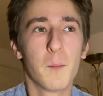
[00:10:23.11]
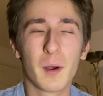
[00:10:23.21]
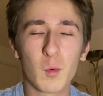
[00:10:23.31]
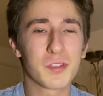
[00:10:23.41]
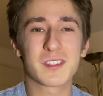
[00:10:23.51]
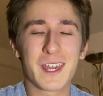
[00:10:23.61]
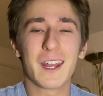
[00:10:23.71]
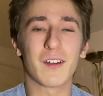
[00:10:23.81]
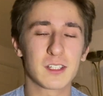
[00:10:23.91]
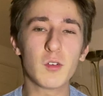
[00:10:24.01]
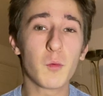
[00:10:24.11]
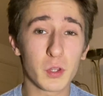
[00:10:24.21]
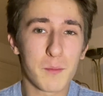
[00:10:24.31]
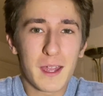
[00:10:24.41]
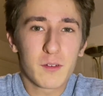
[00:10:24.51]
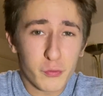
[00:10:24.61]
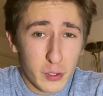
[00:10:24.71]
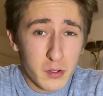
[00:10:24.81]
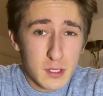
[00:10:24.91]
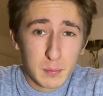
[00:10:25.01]
But once again, I don't know what the main
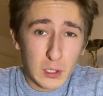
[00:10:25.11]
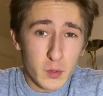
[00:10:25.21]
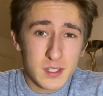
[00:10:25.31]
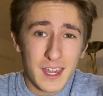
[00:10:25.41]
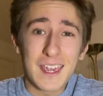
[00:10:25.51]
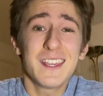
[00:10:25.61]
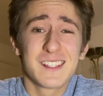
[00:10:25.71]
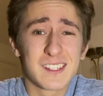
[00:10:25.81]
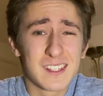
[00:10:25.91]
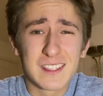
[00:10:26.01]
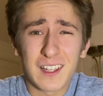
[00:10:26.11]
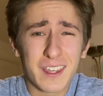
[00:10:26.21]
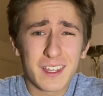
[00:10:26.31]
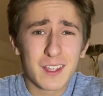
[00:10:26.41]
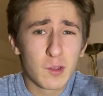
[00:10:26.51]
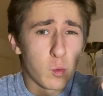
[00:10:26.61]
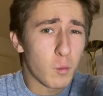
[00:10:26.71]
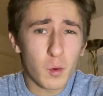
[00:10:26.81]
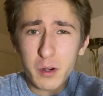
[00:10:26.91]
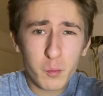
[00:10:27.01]
Flux plot is. Like,
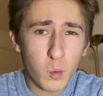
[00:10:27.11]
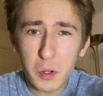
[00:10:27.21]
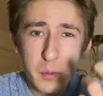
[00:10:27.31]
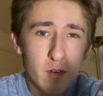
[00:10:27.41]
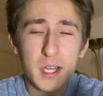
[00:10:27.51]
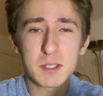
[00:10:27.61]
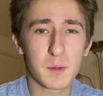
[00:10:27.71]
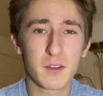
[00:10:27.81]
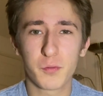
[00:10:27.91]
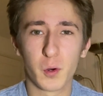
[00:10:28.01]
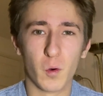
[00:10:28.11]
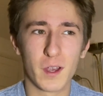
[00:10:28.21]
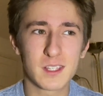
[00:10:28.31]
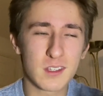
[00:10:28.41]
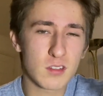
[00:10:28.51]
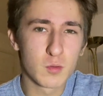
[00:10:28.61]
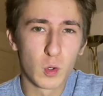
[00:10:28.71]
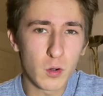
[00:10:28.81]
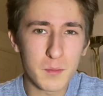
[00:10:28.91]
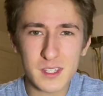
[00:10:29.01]
what are we grasping for? Is it
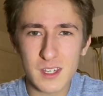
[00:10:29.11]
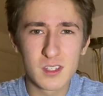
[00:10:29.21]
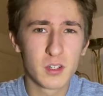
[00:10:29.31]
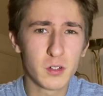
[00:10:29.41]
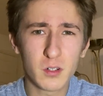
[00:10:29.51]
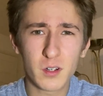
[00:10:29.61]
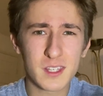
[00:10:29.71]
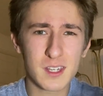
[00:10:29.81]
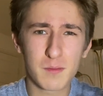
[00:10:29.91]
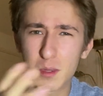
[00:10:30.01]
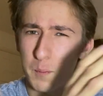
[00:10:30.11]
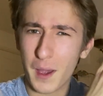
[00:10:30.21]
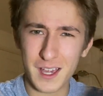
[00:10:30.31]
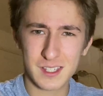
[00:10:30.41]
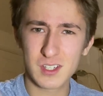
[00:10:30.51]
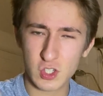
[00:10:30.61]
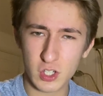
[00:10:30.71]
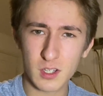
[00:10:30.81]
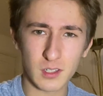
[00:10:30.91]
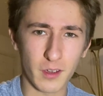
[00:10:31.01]
Swarm? Is it Azure? Is it the
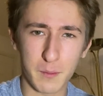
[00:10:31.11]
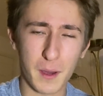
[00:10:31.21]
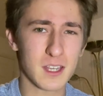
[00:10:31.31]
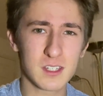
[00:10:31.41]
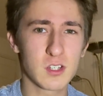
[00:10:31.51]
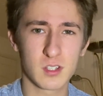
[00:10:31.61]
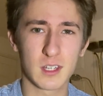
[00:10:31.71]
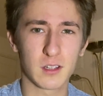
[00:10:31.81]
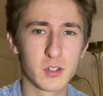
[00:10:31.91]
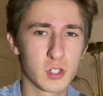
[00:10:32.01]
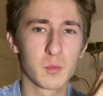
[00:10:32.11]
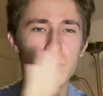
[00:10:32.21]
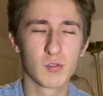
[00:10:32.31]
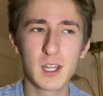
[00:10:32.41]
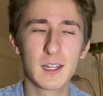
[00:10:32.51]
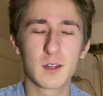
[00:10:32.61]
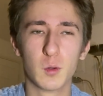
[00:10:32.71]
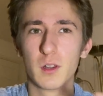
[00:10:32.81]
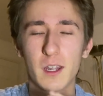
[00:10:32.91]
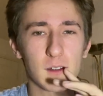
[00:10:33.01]
Passenger? Like, Passenger's inclusion was really
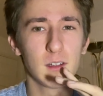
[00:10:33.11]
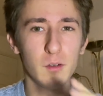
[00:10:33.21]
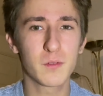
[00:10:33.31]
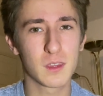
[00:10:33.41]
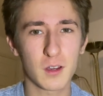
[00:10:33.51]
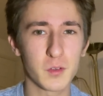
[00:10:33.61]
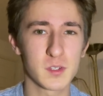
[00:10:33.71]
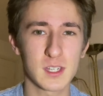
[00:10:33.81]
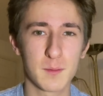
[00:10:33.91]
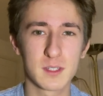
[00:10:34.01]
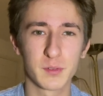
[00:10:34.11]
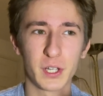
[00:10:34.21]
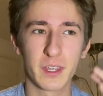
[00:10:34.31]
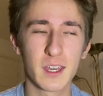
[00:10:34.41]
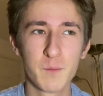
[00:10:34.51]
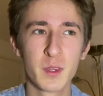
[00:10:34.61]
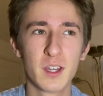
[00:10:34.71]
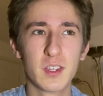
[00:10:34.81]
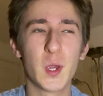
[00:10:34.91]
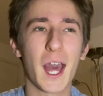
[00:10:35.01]
cool. And I loved the concept of, like,
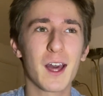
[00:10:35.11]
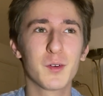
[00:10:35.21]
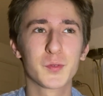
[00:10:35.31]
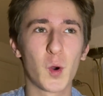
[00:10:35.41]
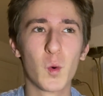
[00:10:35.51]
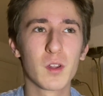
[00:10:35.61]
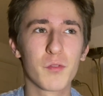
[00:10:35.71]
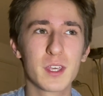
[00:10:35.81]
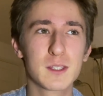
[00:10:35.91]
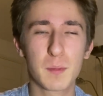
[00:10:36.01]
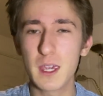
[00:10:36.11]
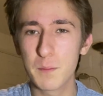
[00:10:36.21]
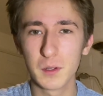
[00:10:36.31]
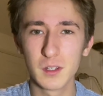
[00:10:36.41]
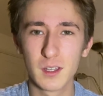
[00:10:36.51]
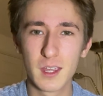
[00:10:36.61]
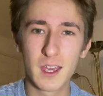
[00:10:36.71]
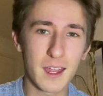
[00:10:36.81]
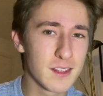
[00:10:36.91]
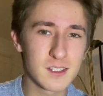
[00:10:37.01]
you have all of these people
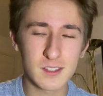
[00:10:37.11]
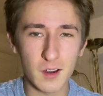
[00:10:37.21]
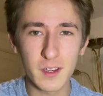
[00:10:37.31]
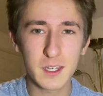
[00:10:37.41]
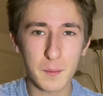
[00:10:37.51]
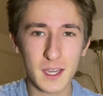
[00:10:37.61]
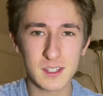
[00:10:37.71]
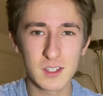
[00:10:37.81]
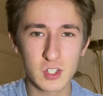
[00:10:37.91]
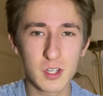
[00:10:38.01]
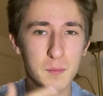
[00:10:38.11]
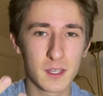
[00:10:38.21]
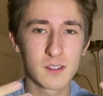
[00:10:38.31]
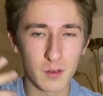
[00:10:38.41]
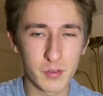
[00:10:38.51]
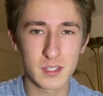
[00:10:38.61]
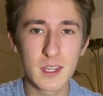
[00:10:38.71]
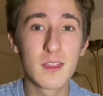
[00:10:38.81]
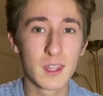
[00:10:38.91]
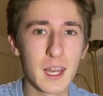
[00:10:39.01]
inside a Passenger, because
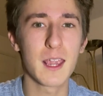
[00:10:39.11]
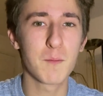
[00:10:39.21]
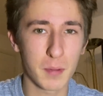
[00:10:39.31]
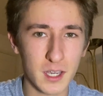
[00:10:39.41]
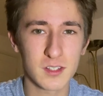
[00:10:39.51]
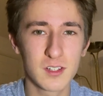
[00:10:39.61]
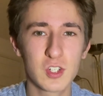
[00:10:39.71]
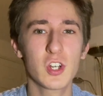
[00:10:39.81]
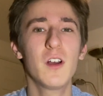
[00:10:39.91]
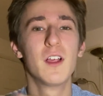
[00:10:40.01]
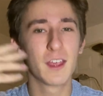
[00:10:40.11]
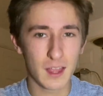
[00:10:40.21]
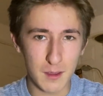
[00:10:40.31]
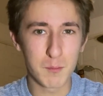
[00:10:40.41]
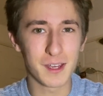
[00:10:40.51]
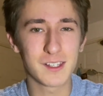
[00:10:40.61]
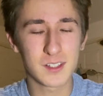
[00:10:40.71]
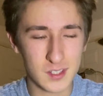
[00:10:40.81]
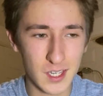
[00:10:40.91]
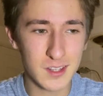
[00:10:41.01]
obviously the name Passenger, it makes
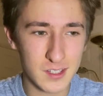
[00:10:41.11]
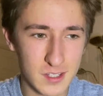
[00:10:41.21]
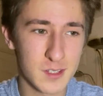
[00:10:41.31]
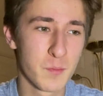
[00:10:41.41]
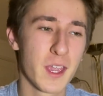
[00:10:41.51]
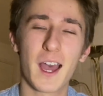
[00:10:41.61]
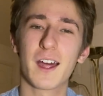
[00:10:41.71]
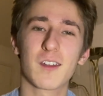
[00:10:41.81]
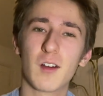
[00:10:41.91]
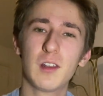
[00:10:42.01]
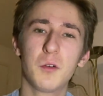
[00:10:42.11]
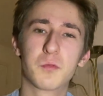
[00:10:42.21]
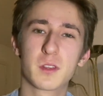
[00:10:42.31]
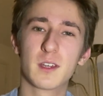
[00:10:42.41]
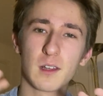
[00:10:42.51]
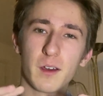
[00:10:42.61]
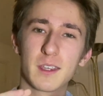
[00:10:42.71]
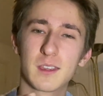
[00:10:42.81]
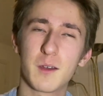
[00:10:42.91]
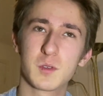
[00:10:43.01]
sense. And I loved that,
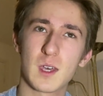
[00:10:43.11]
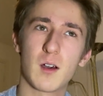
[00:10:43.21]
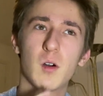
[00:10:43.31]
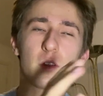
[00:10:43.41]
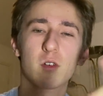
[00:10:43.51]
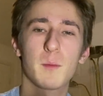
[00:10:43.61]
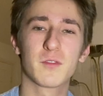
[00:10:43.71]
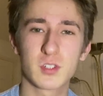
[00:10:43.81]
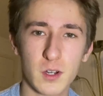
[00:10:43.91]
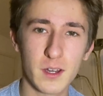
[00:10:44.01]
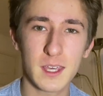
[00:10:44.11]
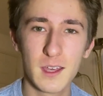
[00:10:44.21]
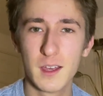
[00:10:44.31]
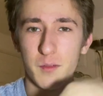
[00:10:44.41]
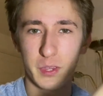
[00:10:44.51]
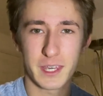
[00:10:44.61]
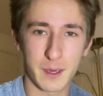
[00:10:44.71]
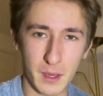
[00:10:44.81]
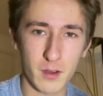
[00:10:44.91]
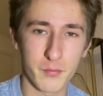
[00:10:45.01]
like, there was that hologram of Dai that
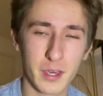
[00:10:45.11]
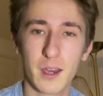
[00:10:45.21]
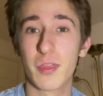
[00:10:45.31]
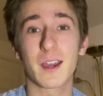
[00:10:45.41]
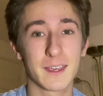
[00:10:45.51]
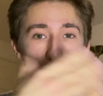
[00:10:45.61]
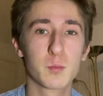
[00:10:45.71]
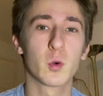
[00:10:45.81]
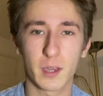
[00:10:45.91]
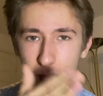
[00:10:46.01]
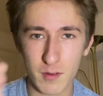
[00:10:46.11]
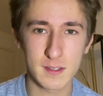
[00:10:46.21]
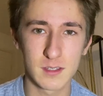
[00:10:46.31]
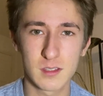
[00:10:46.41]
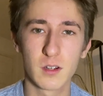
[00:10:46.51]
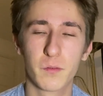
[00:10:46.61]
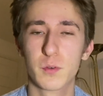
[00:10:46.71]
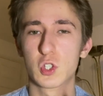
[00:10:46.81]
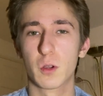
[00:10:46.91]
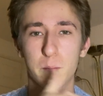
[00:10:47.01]
came out of it, and that gives more character stuff
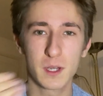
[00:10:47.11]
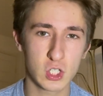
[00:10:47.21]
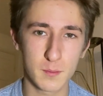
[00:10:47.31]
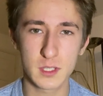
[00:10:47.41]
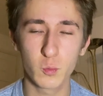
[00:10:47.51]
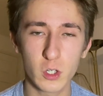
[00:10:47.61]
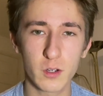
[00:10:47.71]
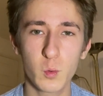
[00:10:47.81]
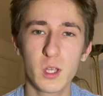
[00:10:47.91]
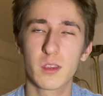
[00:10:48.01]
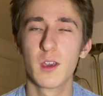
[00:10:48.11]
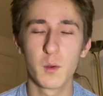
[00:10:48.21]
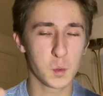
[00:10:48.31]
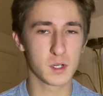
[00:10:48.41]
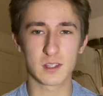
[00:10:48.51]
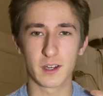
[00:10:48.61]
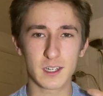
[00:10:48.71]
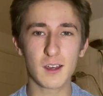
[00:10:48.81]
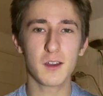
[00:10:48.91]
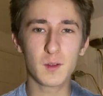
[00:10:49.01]
for John Bishop to work with, where he's like,
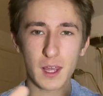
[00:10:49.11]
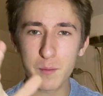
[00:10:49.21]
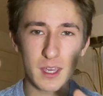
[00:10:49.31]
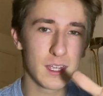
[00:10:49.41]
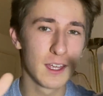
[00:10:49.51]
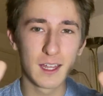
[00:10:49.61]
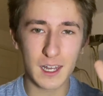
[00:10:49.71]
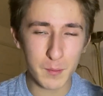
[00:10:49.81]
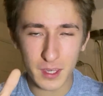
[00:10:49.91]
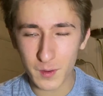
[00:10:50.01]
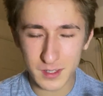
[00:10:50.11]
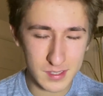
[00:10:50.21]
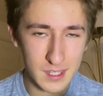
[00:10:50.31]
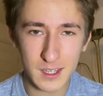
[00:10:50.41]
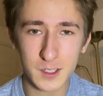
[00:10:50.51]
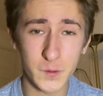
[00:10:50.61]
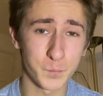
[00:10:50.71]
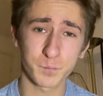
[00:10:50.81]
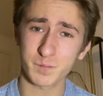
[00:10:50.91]
no, let me go and see her.